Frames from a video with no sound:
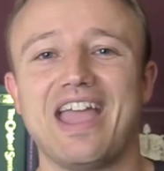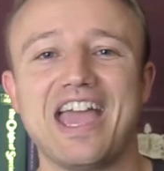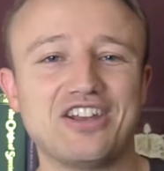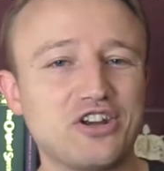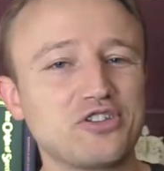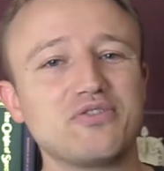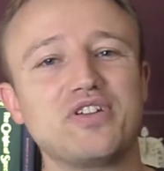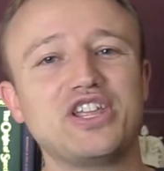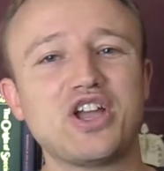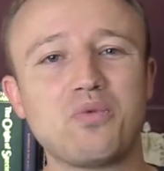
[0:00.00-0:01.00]
and under the
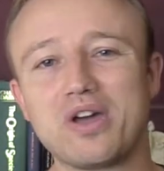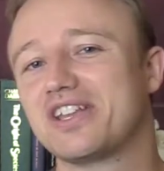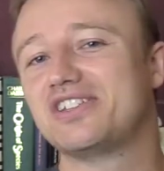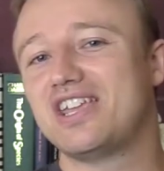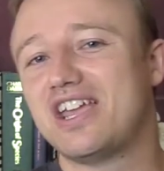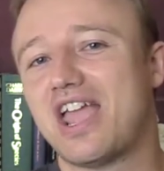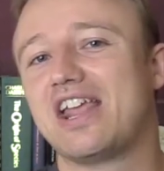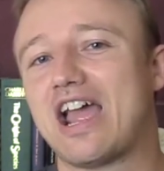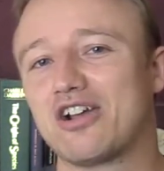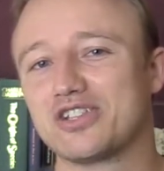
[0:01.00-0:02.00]
video, What is DNA
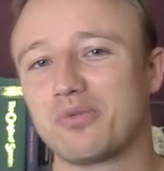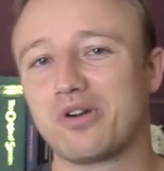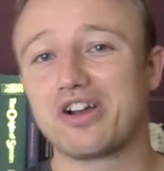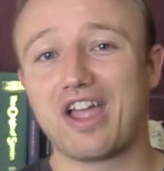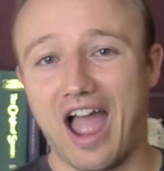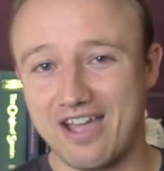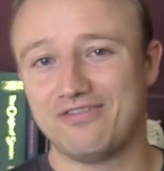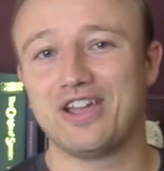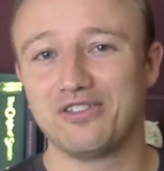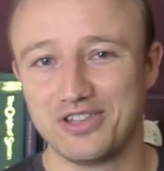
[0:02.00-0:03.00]
and How Does It Work? I
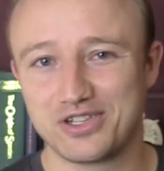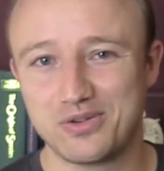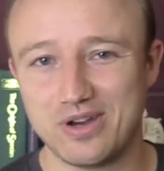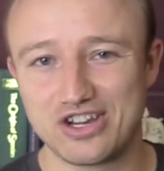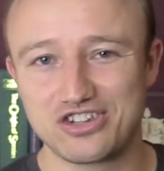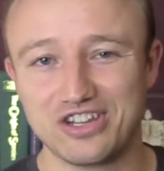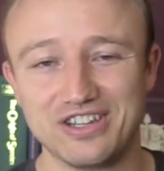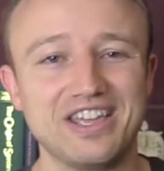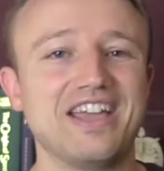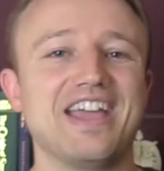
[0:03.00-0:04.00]
found this
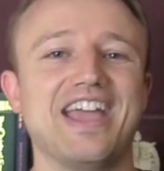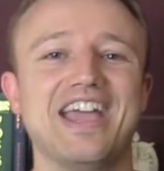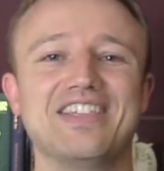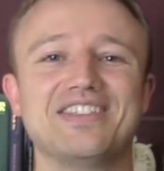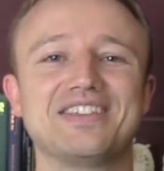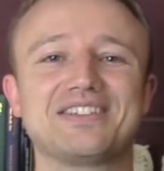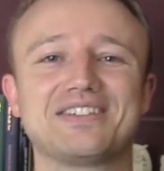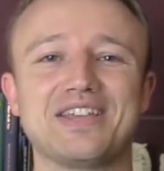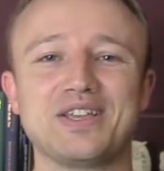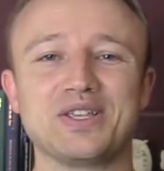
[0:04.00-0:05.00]
question. And
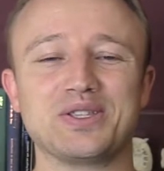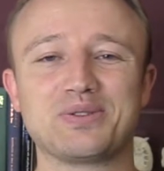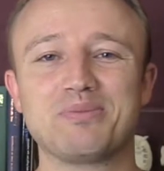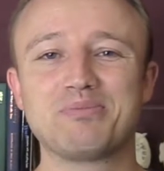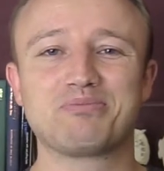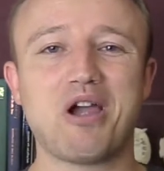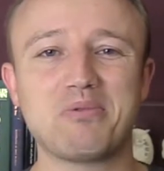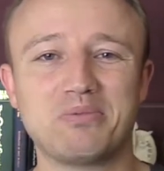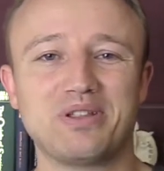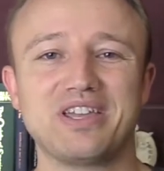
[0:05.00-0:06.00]
this is
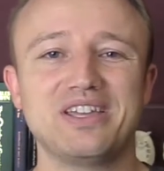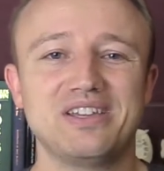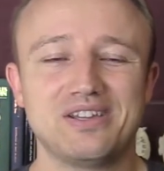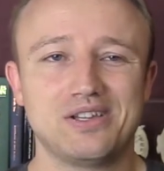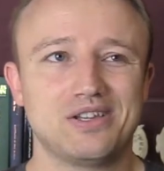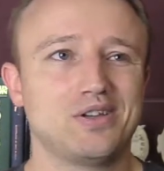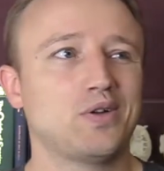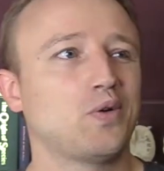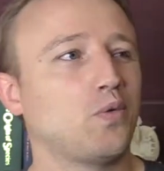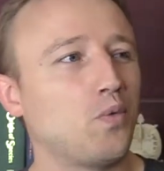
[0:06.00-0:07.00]
probably
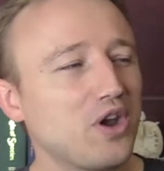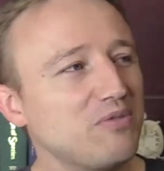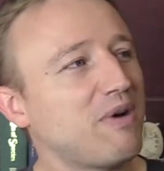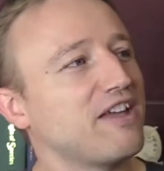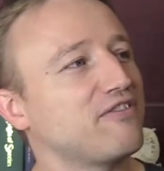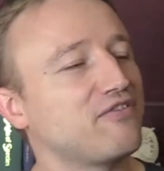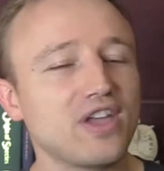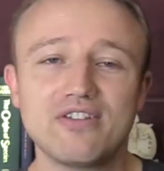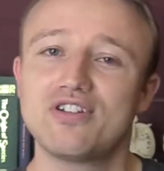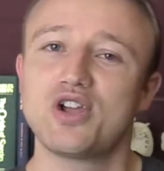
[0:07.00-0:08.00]
one of my
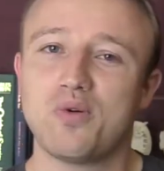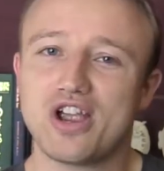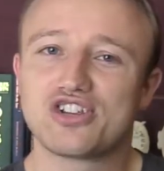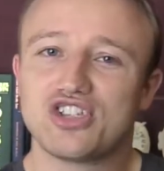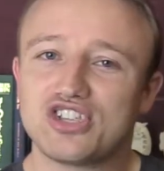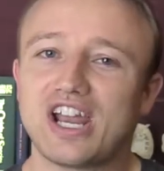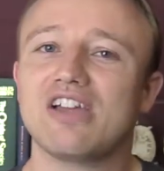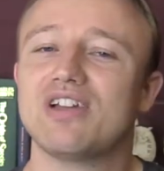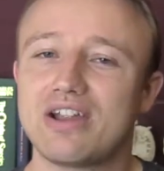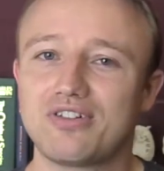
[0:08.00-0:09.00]
favorite questions that
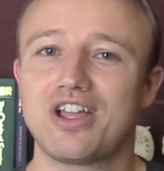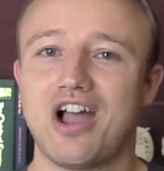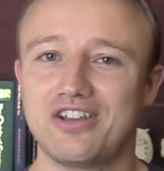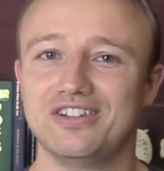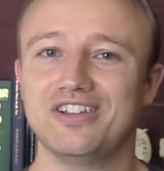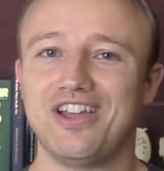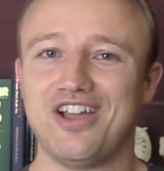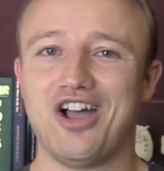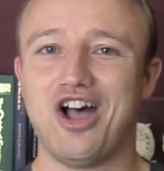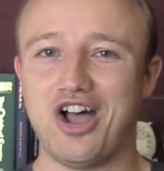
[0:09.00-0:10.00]
I've ever gotten
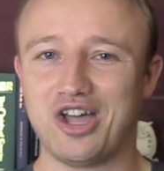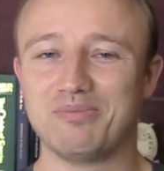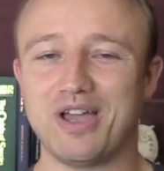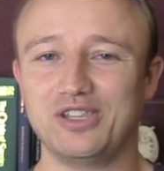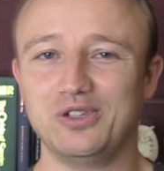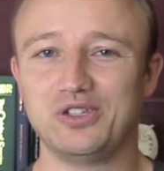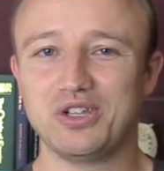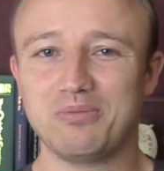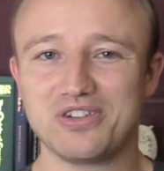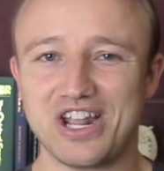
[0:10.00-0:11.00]
on my
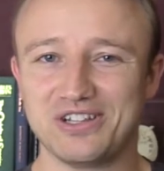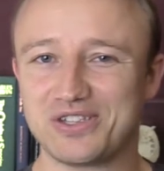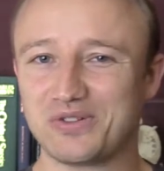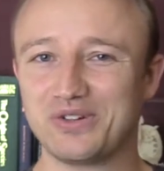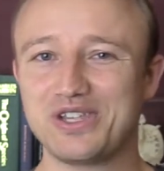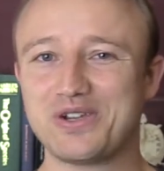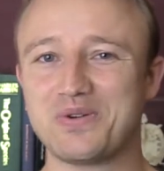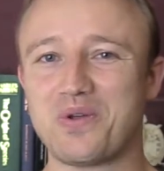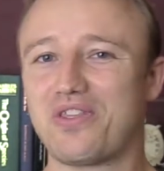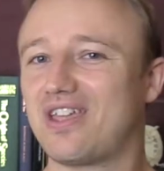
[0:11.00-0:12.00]
YouTube channel. It's a really
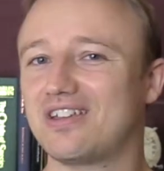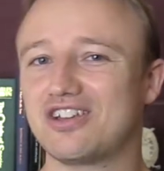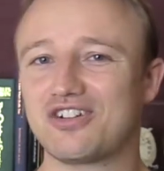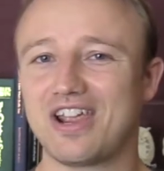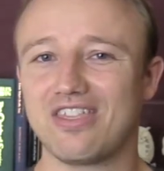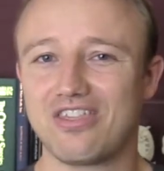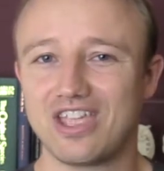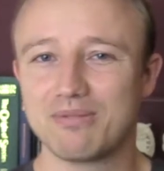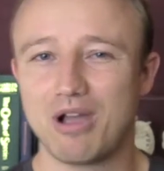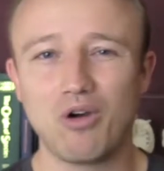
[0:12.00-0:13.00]
cool thing to try and
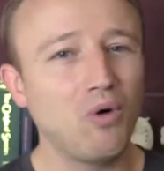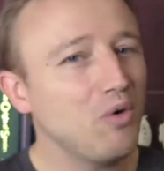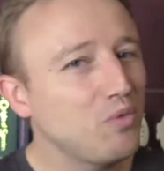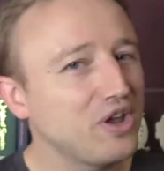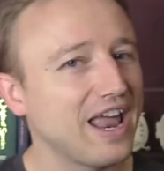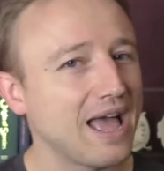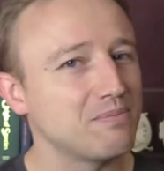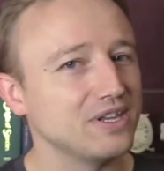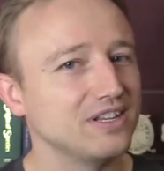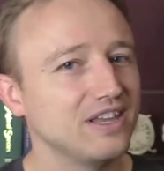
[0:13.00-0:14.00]
think about. What would
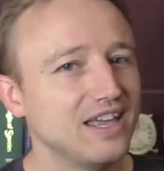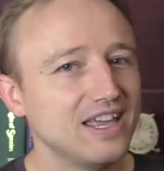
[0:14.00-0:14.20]
happen